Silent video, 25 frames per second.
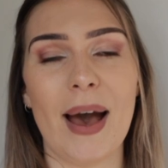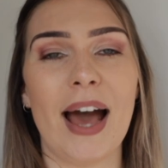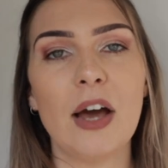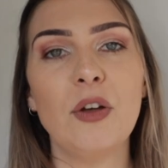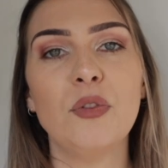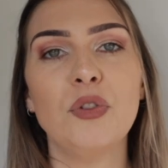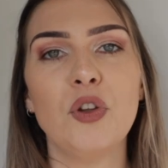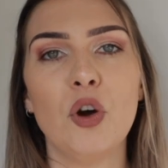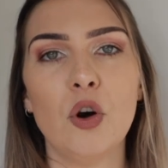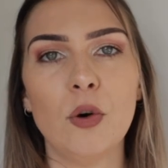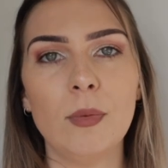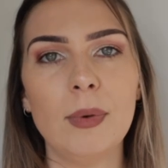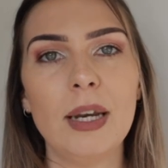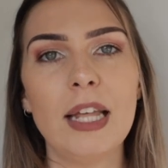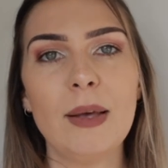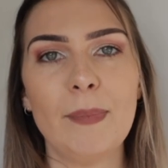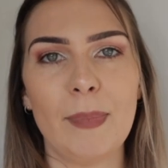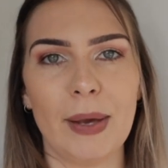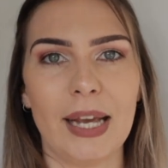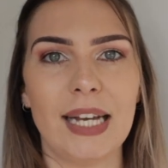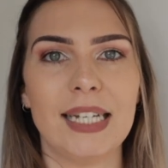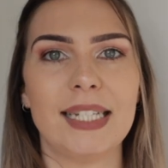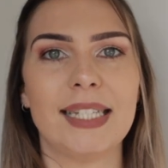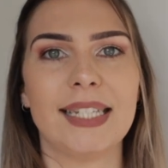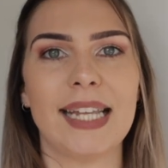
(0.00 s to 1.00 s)
There'll normally
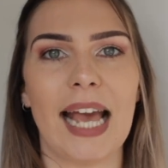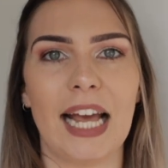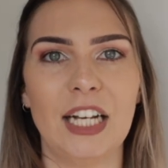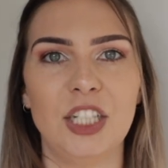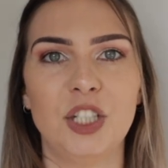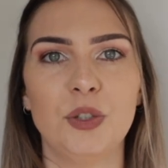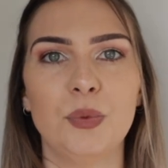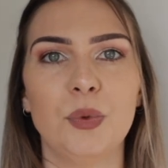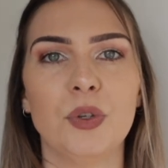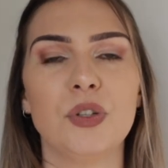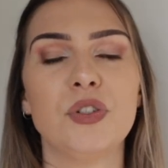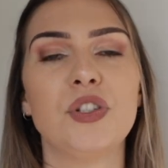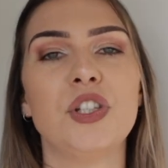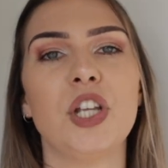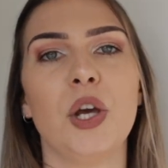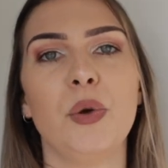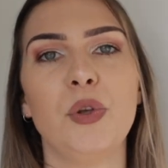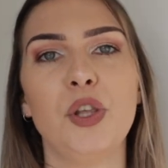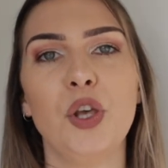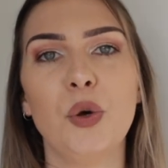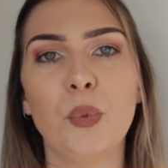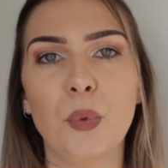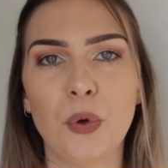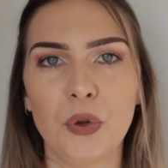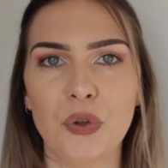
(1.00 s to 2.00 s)
be a schedule, so
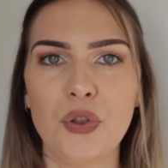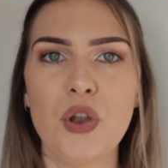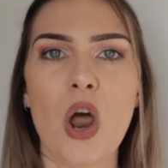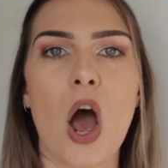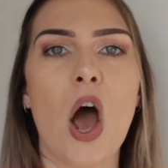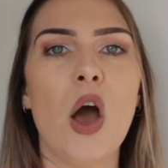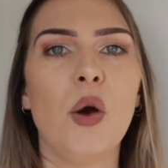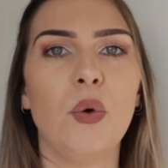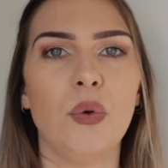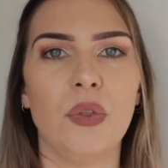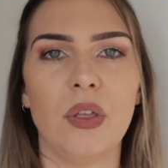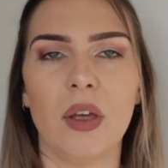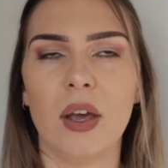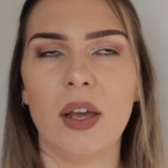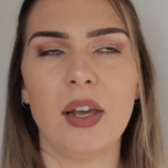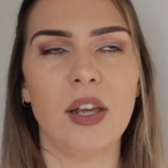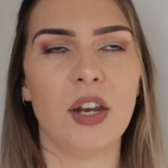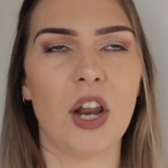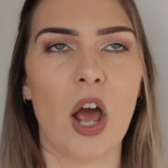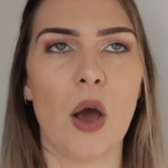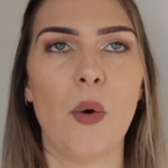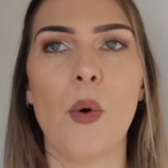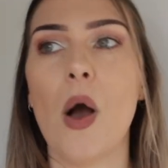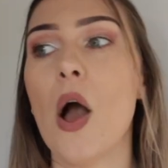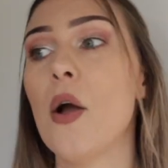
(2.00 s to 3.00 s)
you will know that, you
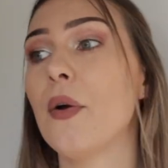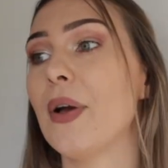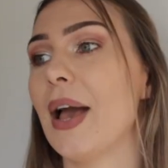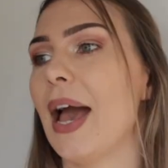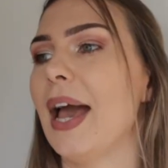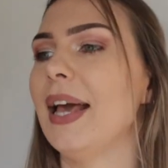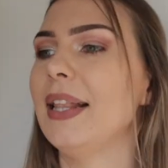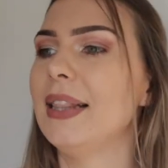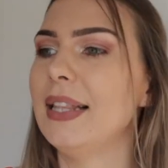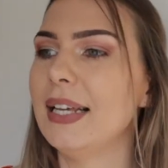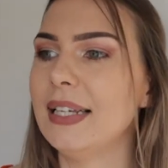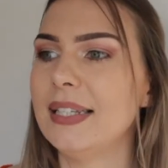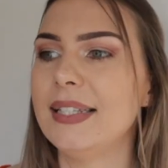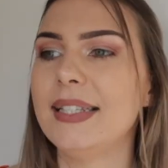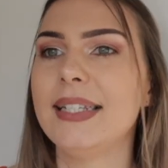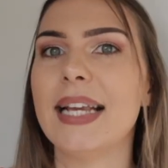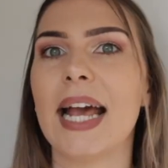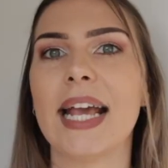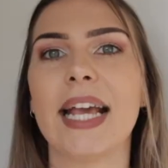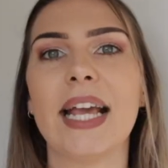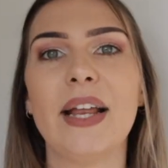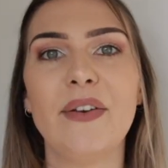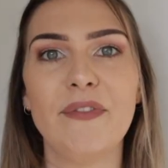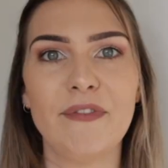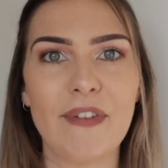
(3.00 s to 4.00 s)
know, okay, this
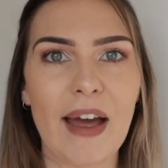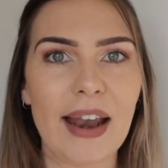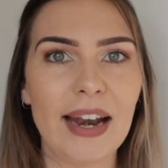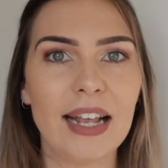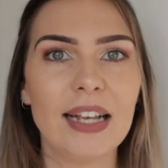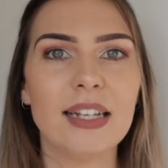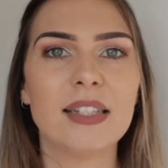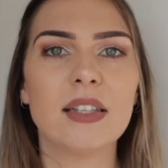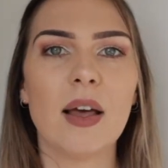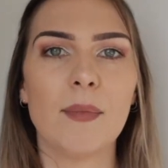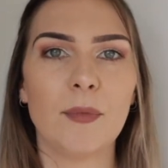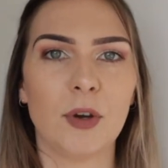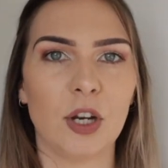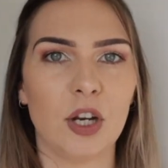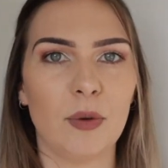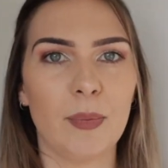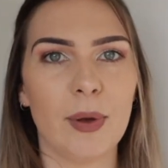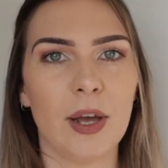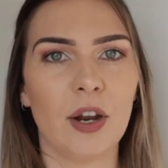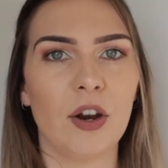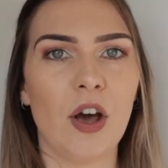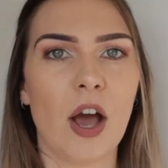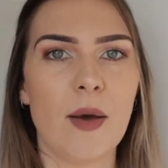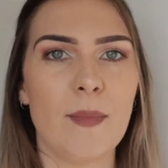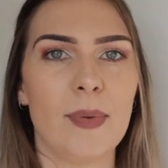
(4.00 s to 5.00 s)
day in Venice I'm going to
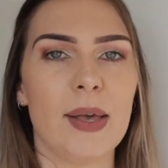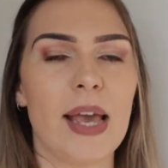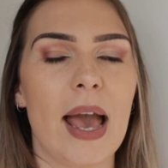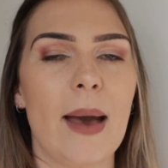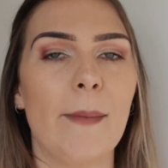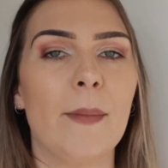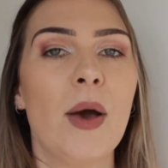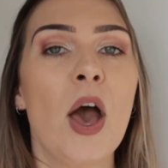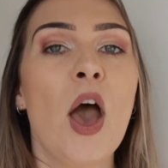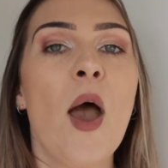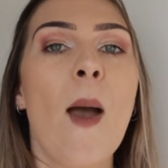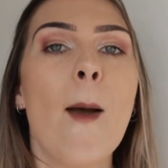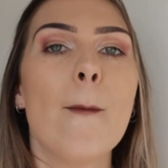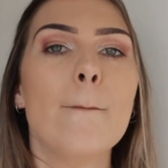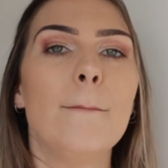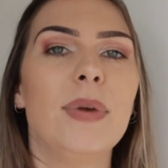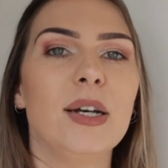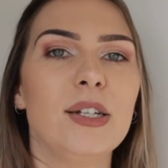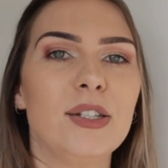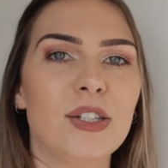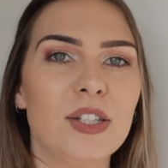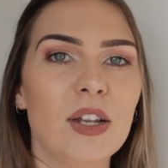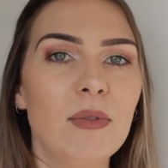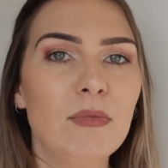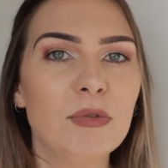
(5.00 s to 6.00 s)
be on I P M,
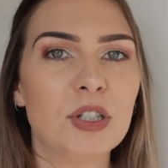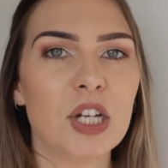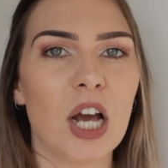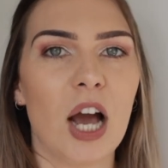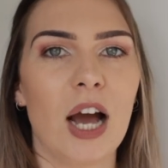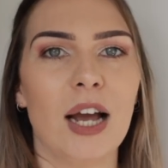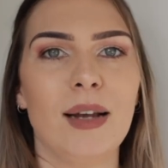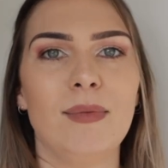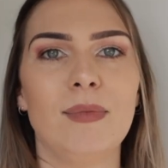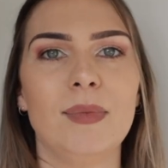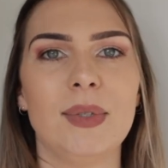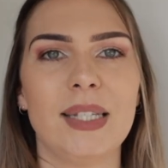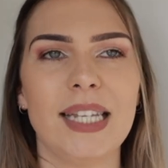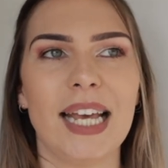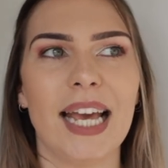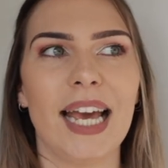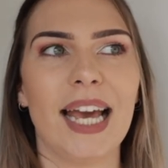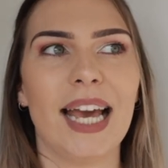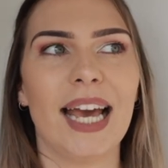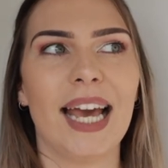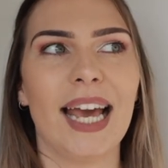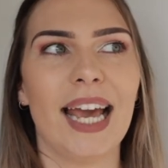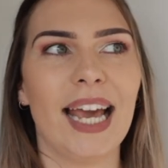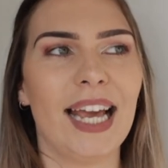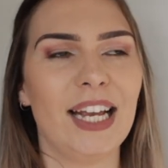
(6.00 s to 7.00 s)
but sometimes
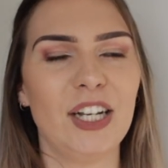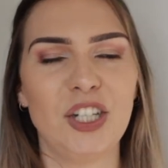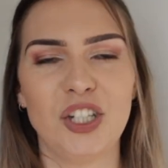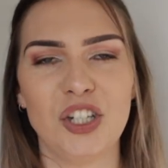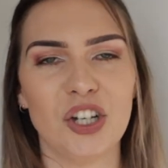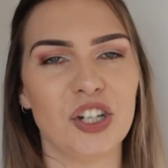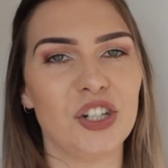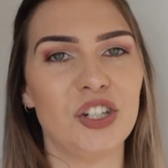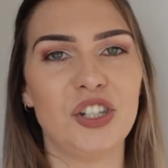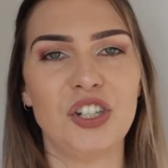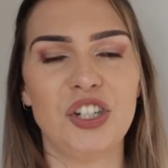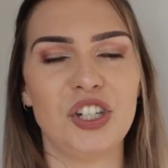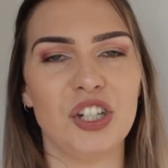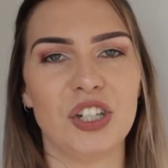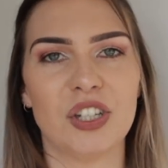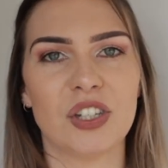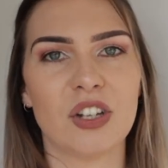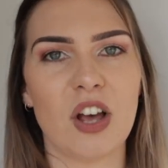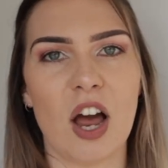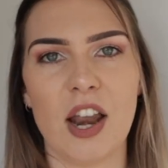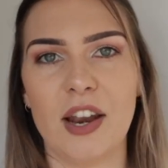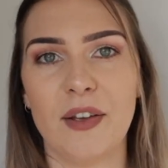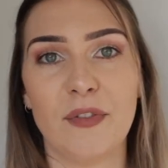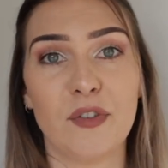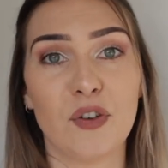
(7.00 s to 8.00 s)
it does just
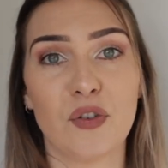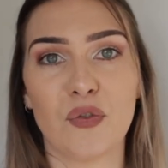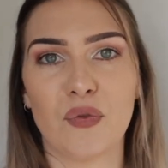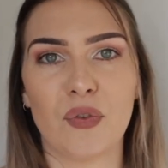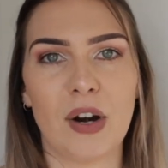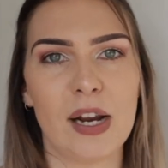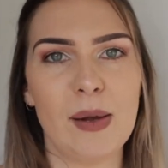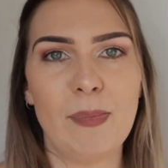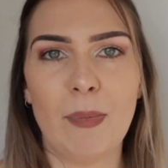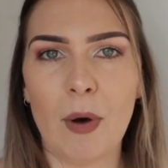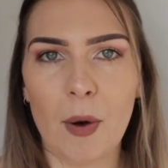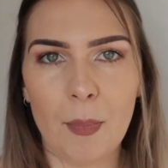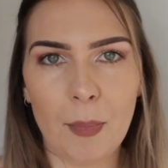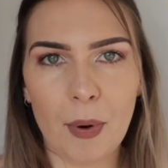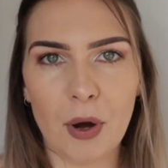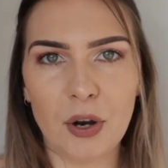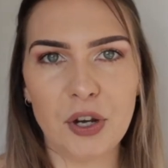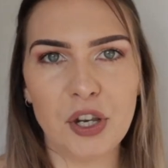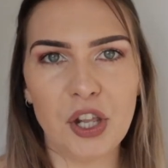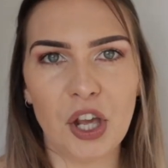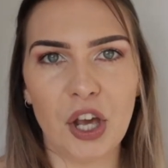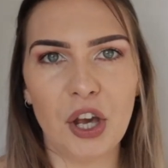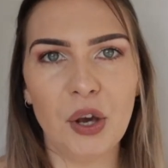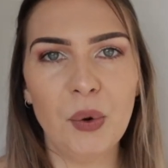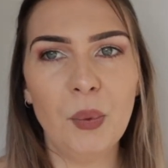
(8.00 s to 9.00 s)
kind of creep up
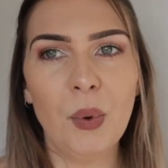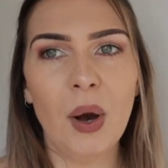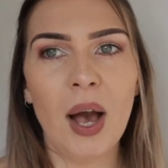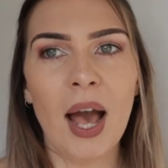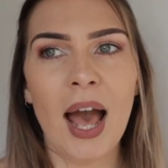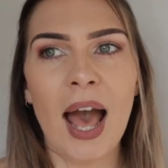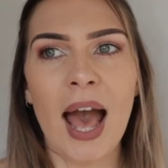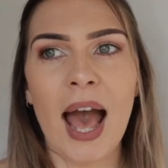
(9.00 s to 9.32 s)
on you,